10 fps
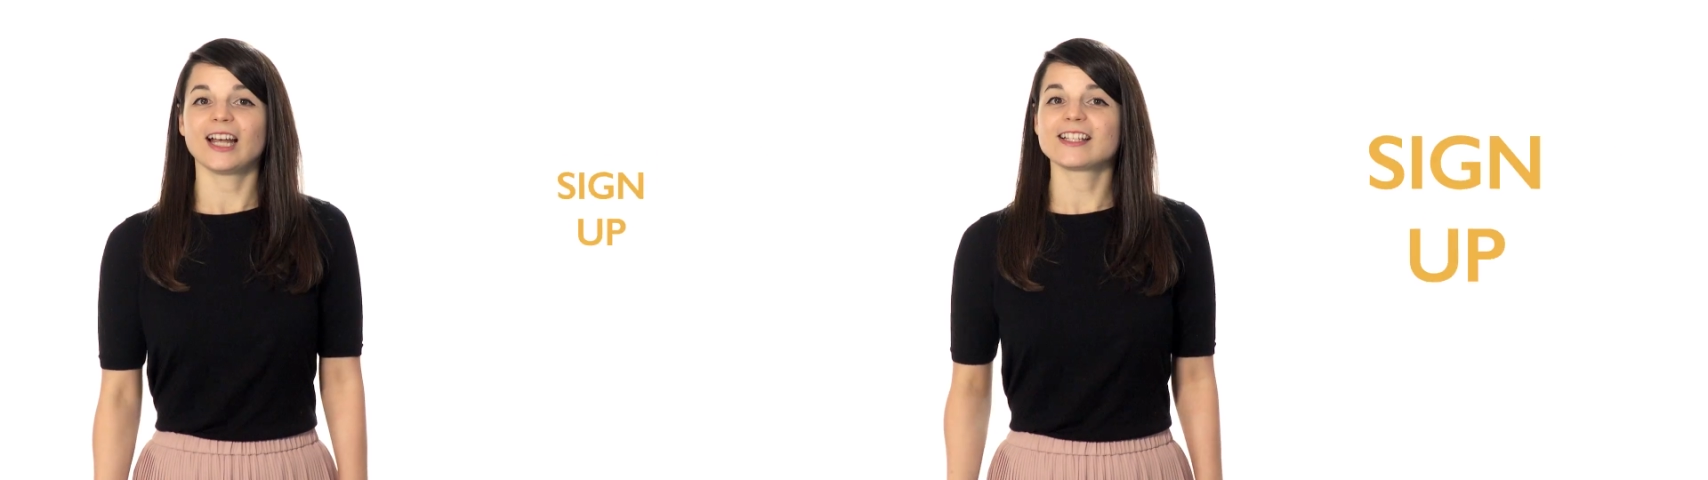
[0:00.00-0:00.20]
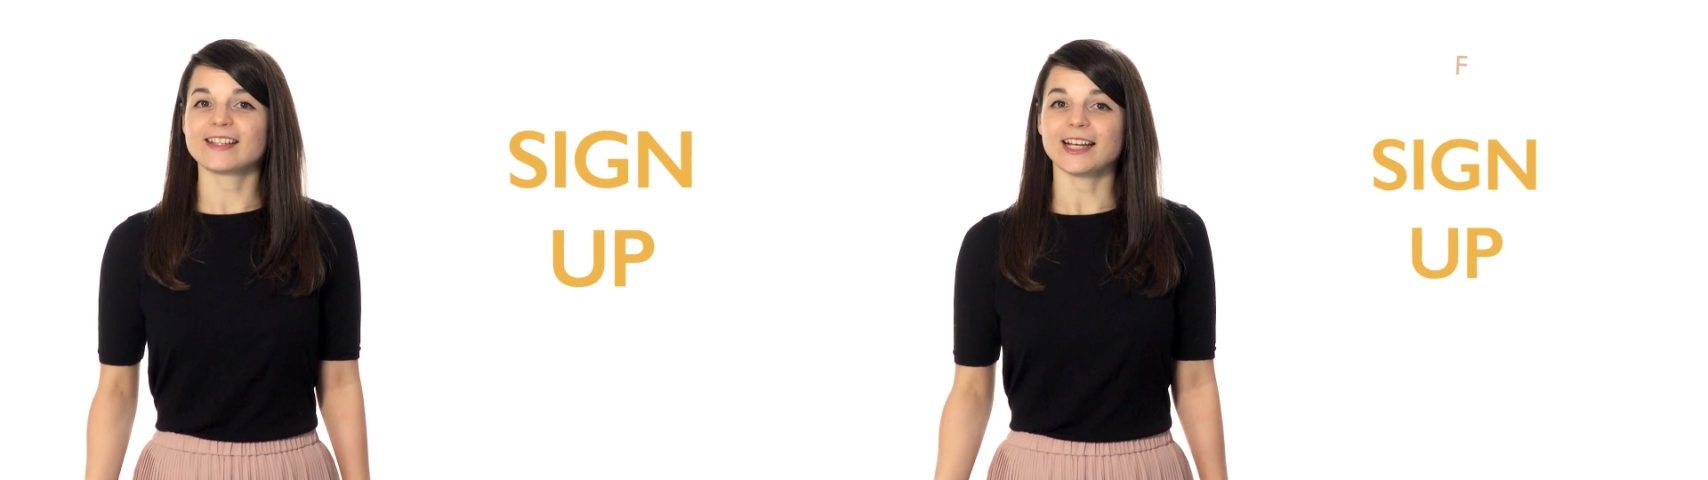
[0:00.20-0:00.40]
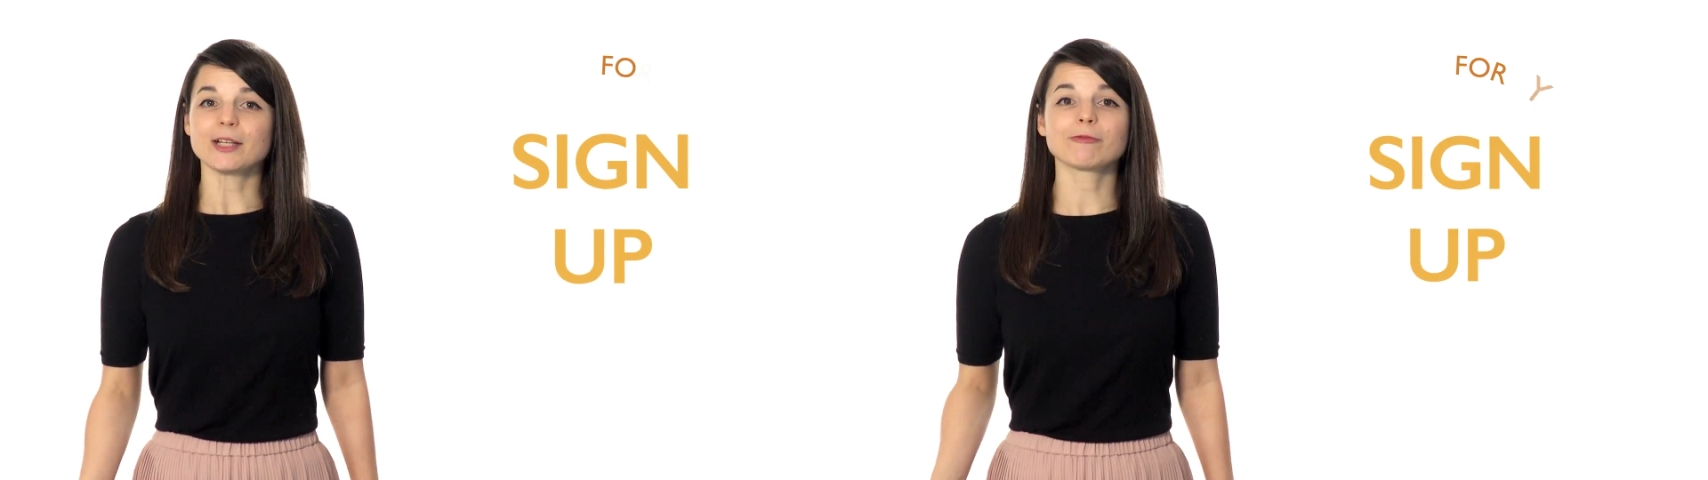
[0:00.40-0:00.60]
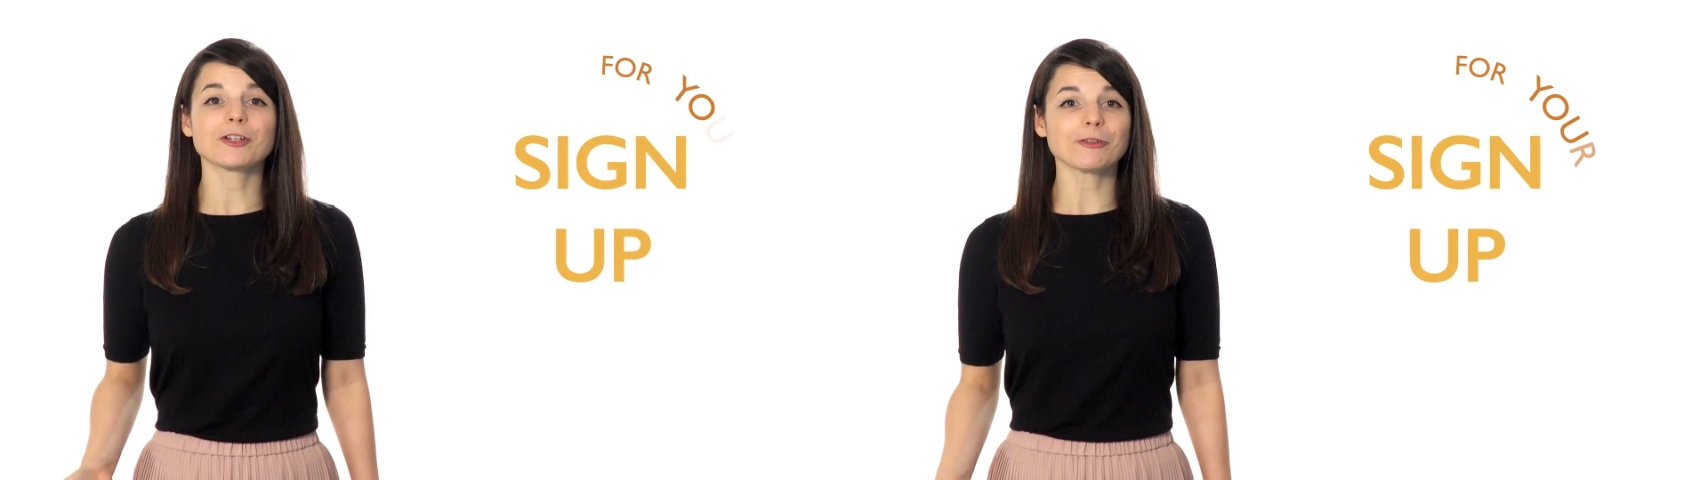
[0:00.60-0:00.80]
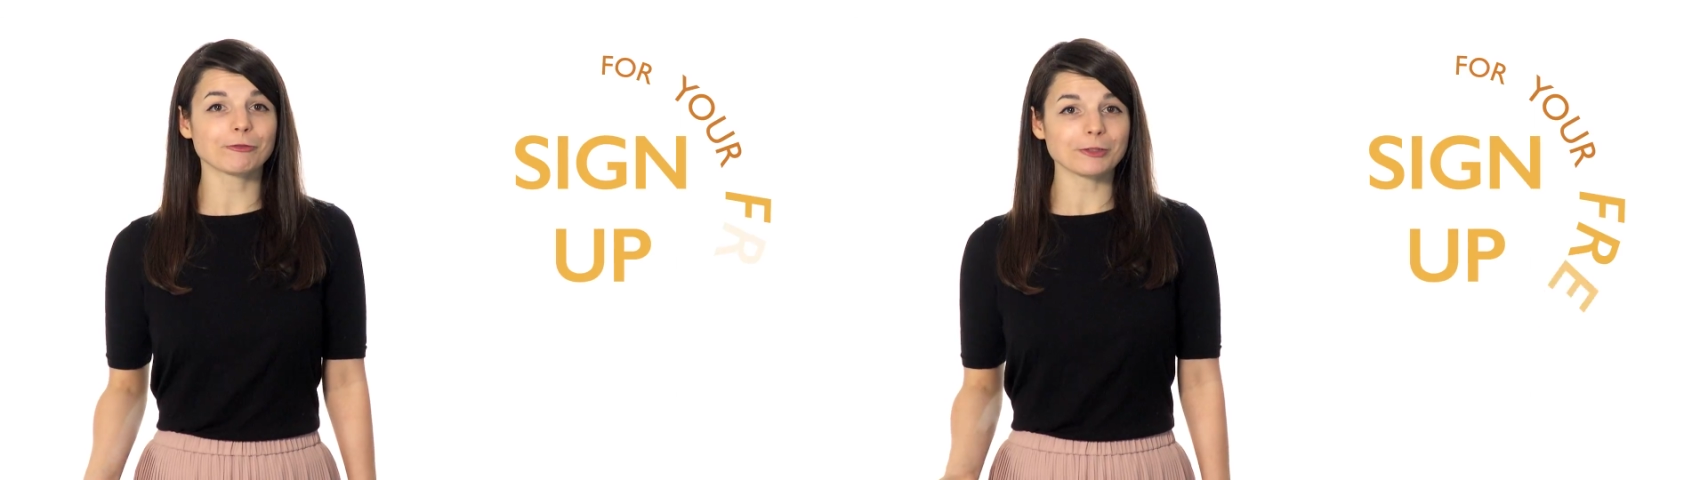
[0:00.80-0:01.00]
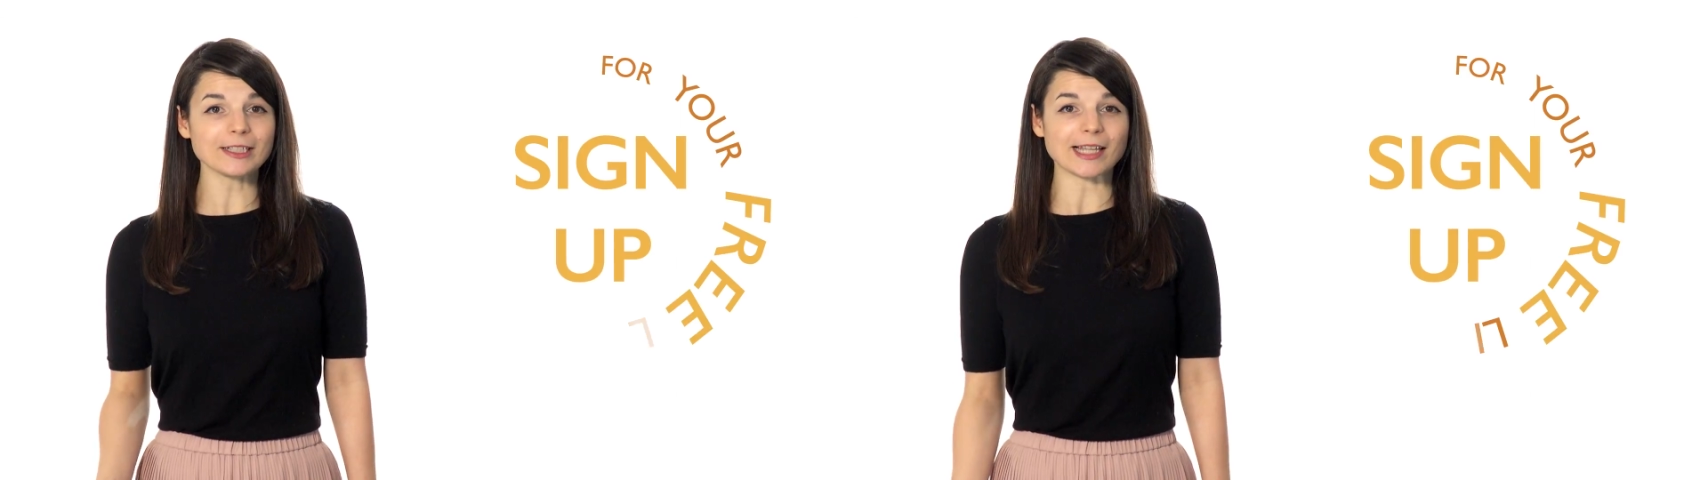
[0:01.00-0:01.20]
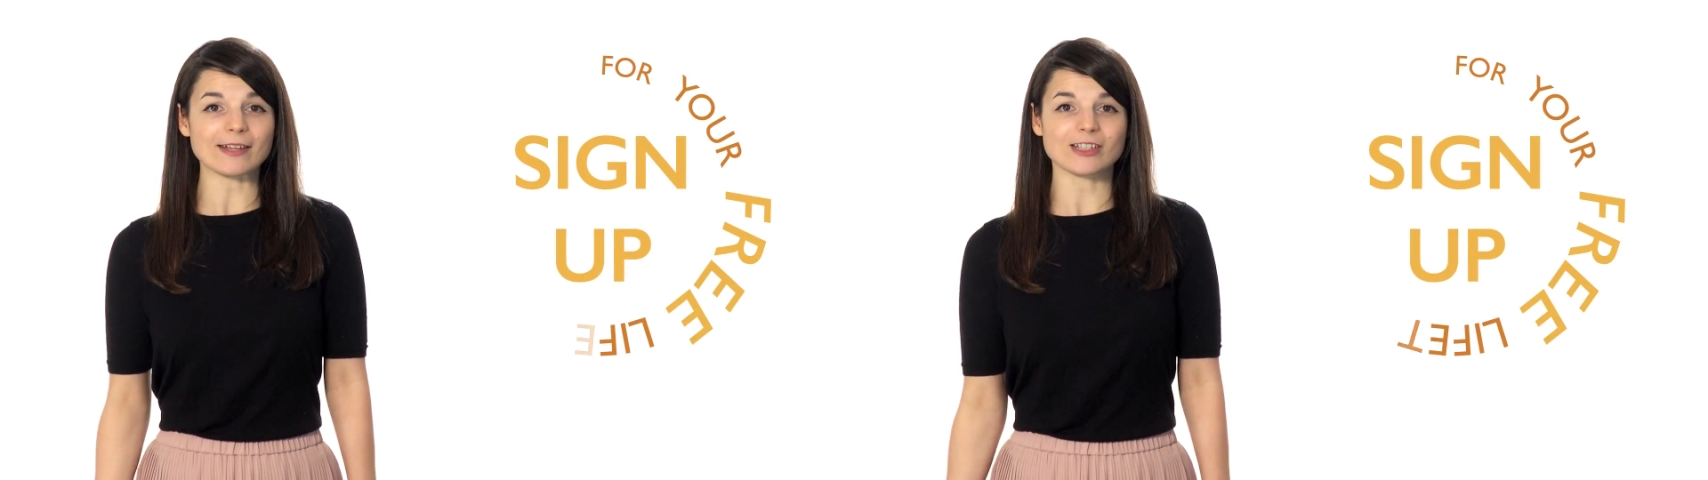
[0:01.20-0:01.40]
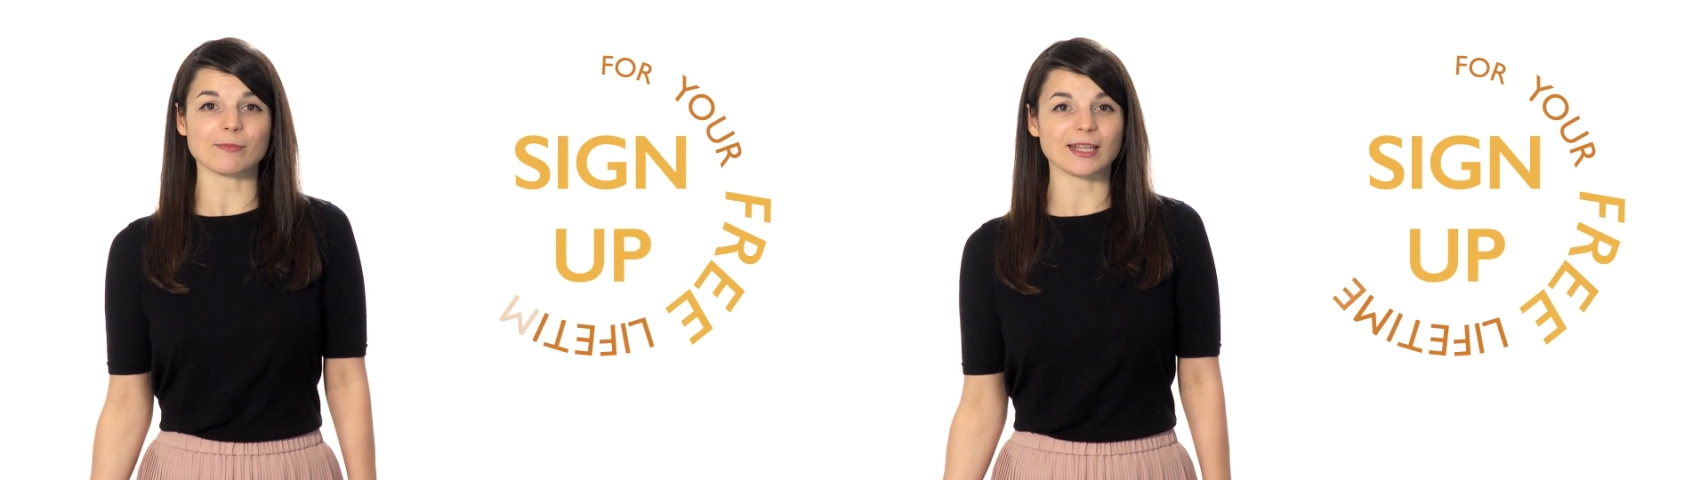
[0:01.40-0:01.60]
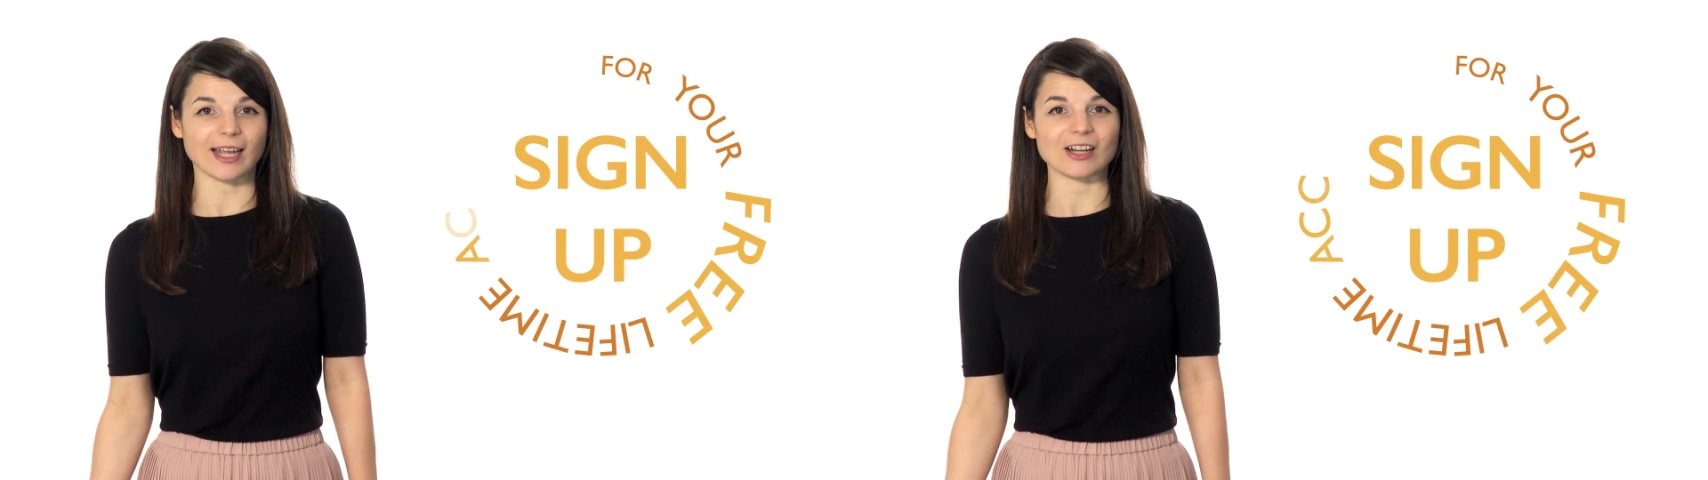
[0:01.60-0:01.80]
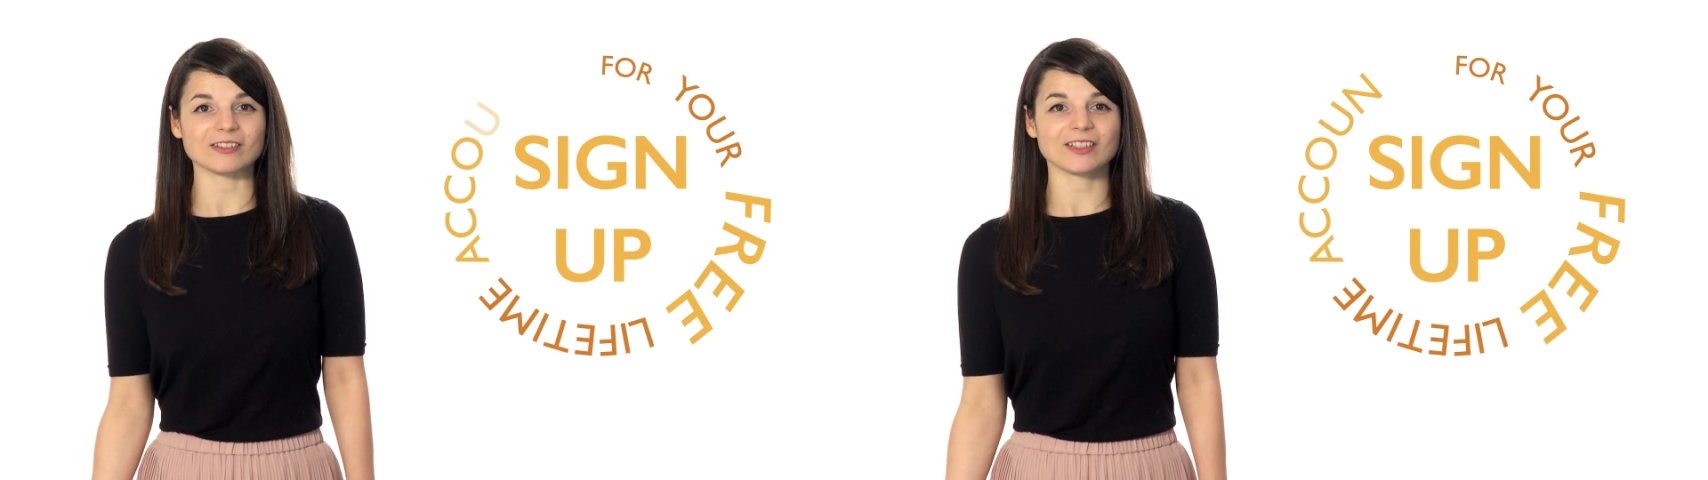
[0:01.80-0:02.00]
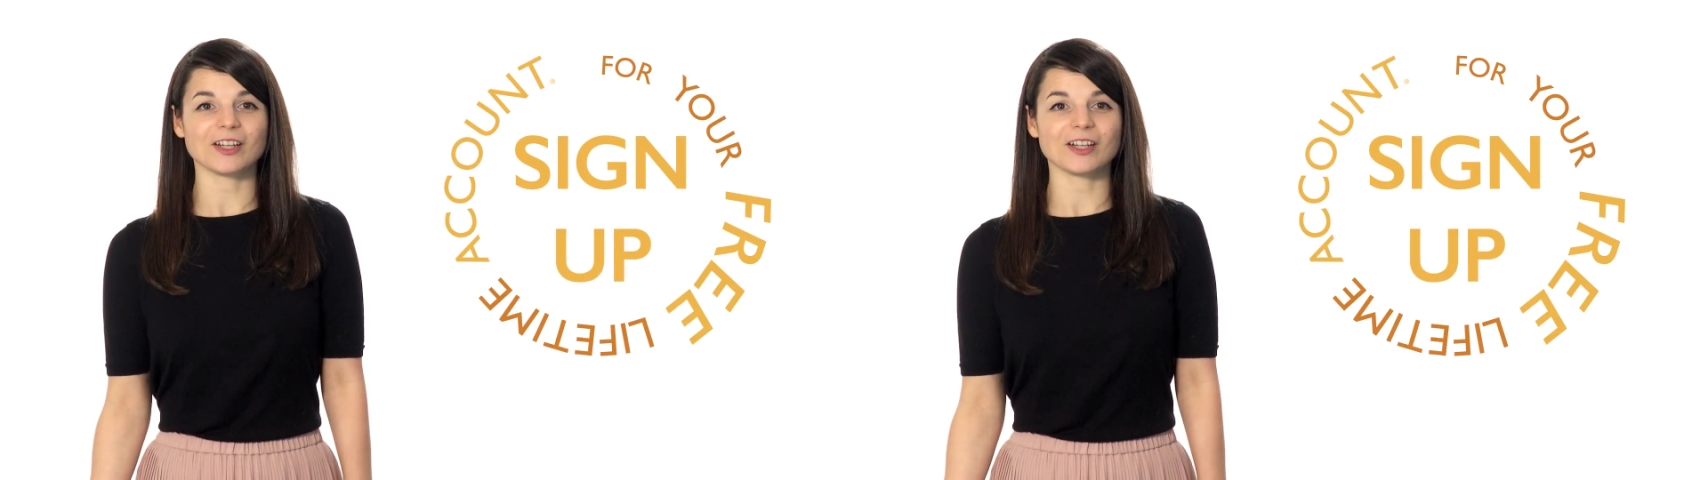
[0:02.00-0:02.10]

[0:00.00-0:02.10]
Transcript: Sign up for your free lifetime account,